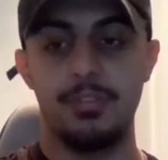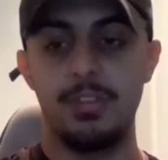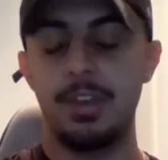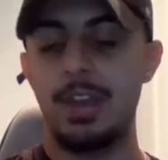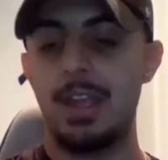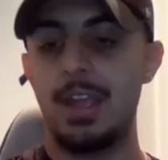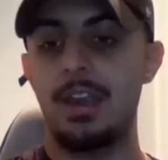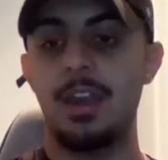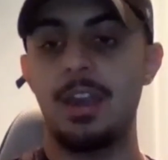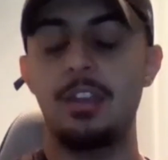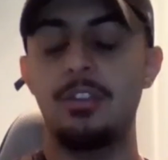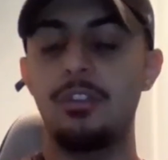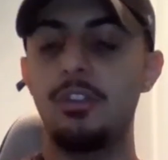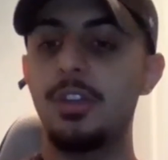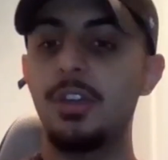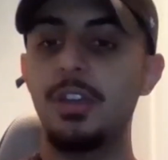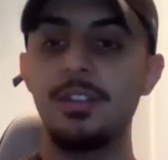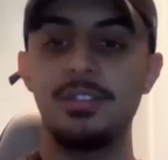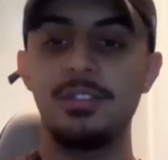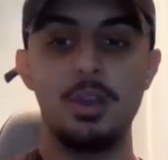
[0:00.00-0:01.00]
And you
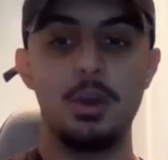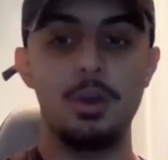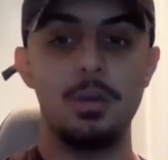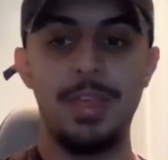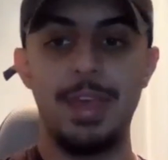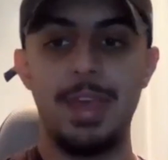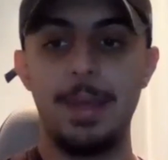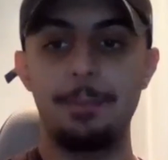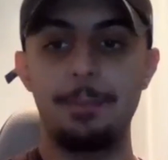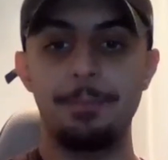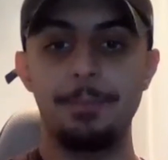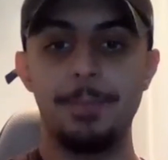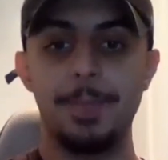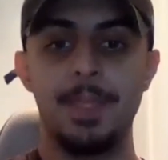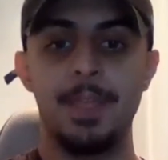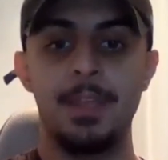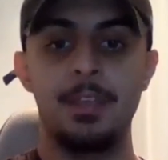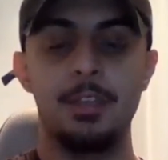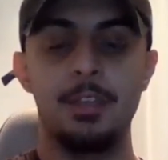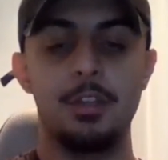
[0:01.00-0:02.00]
can tell that,
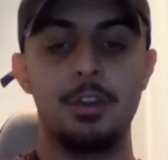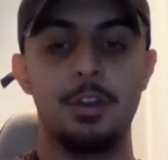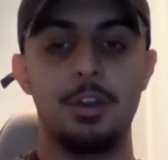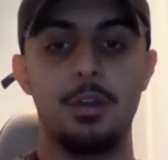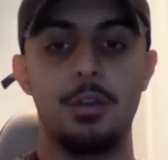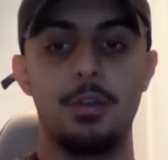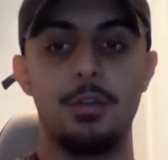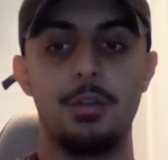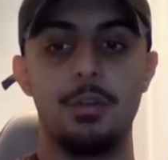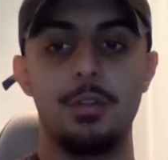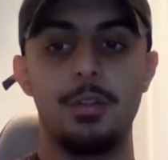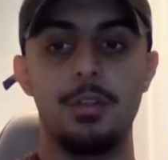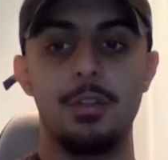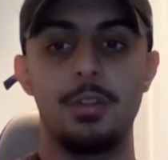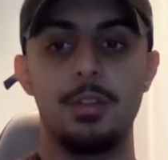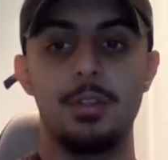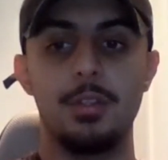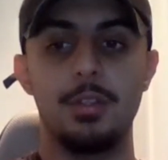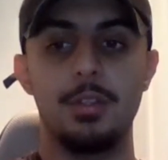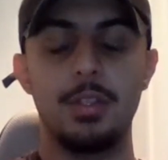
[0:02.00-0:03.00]
you know,
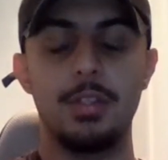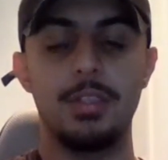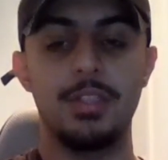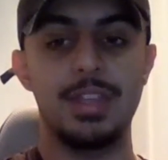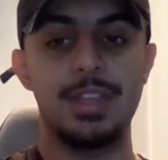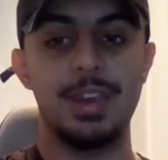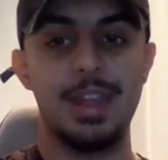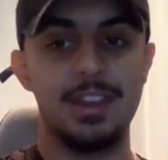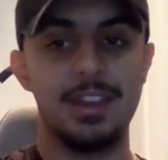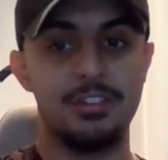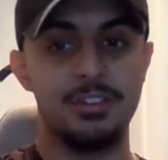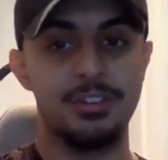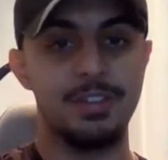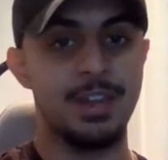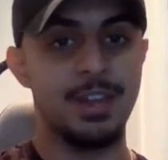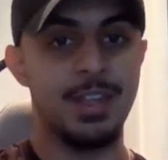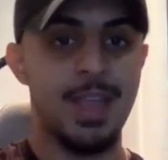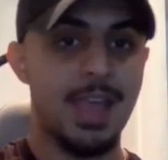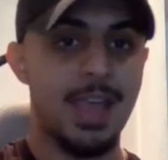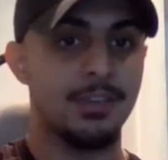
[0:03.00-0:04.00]
the connection that
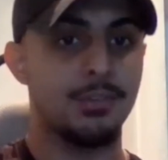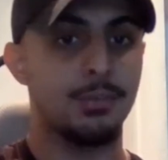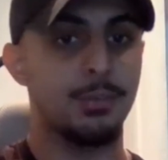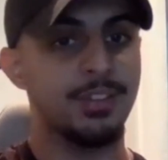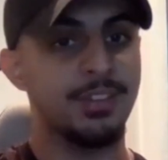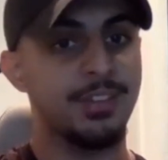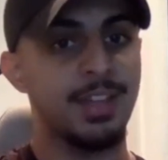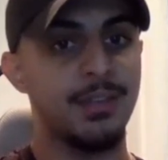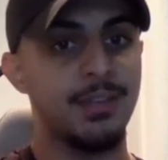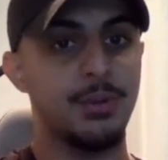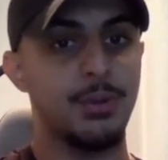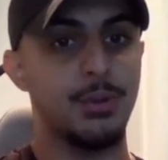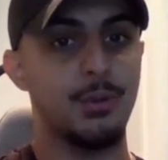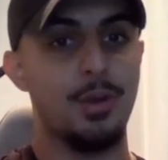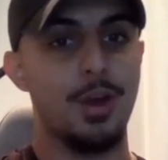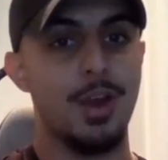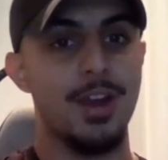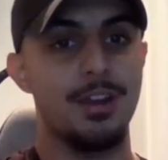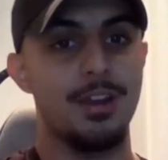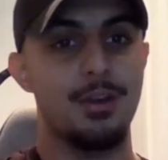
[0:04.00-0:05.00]
he has with Stephen
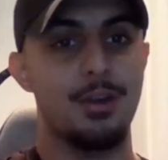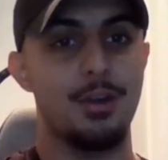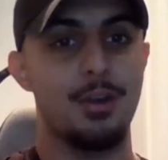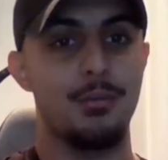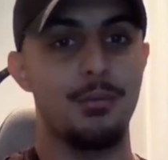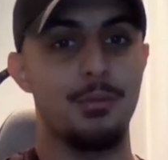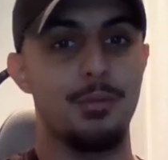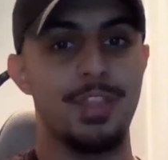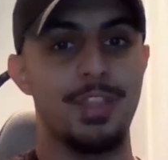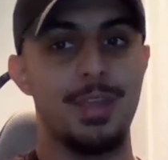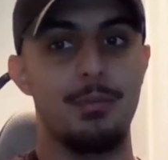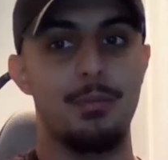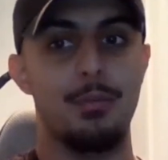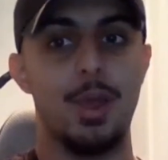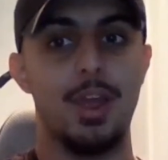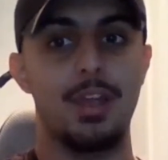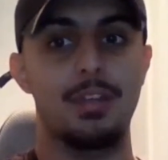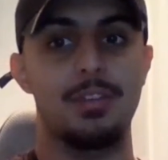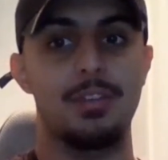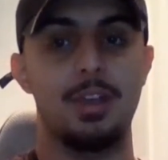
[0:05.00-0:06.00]
Crichton over on that
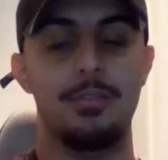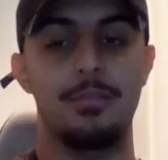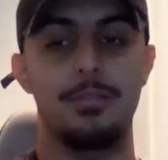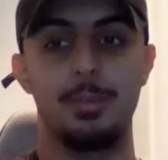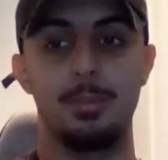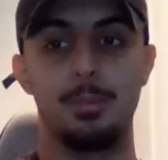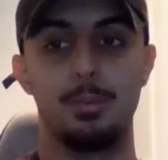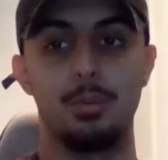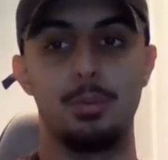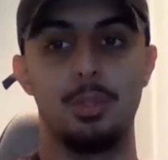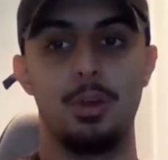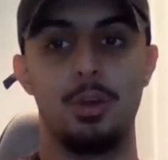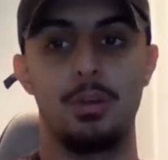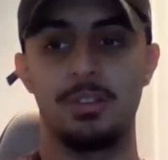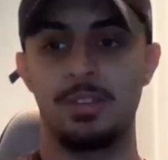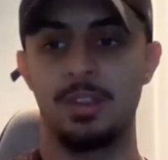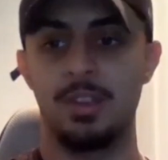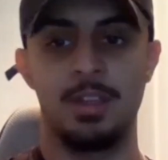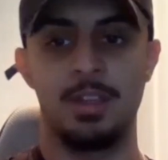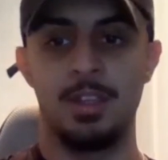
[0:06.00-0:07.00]
right side for the
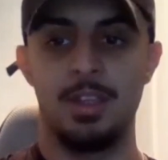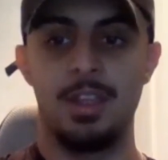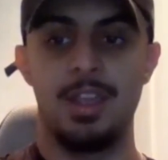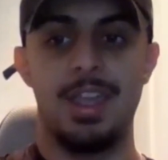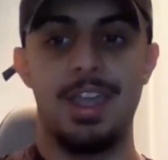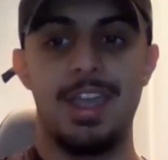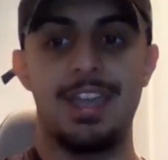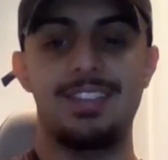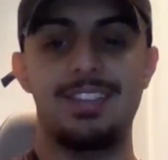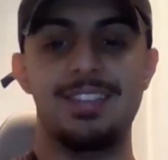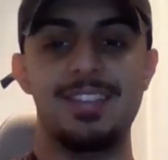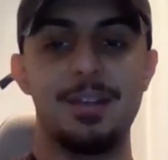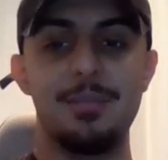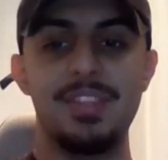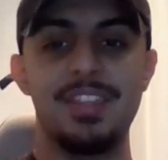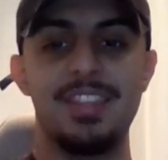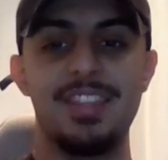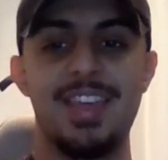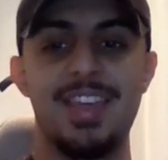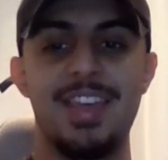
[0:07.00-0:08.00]
Bulldogs, it's
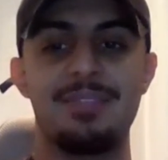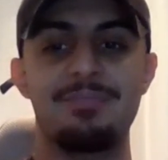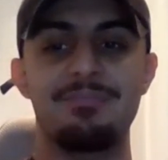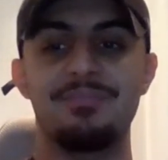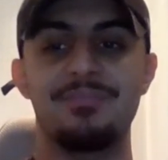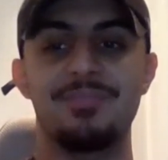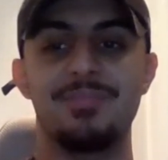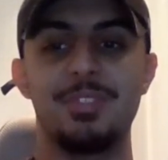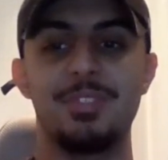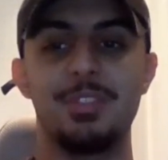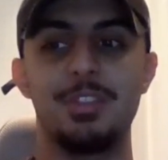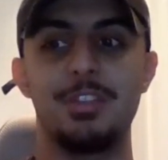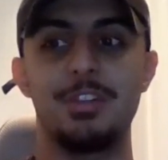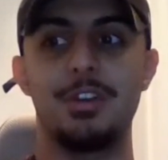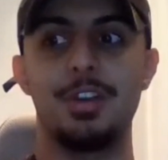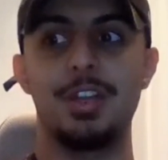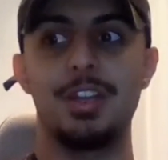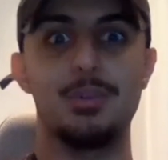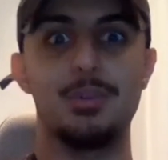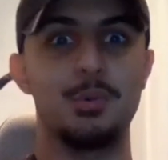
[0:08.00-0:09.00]
something that, you know,
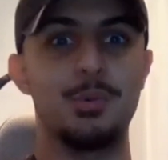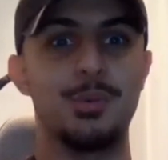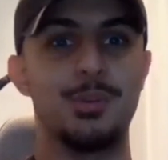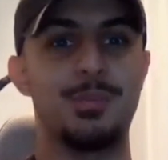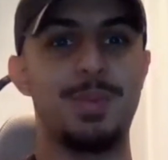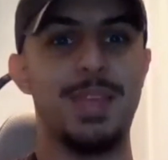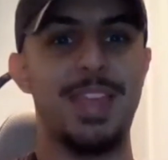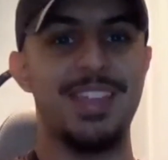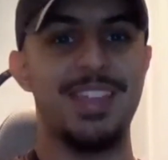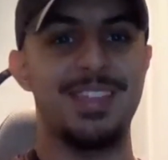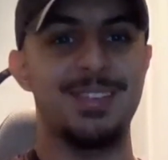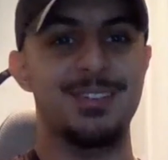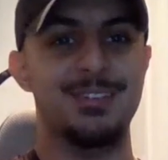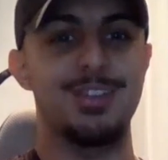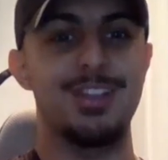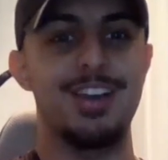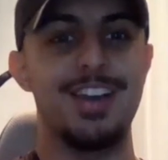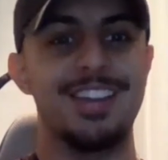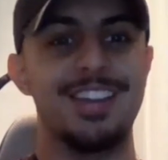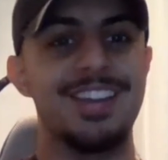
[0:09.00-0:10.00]
it's almost
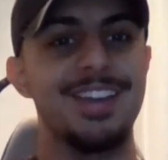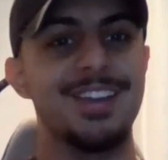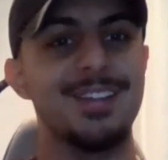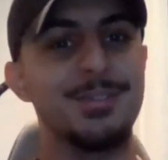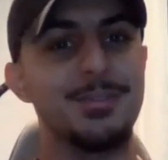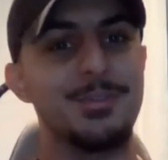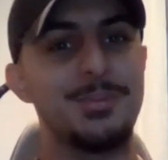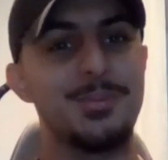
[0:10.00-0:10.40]
Panthers-like, and it's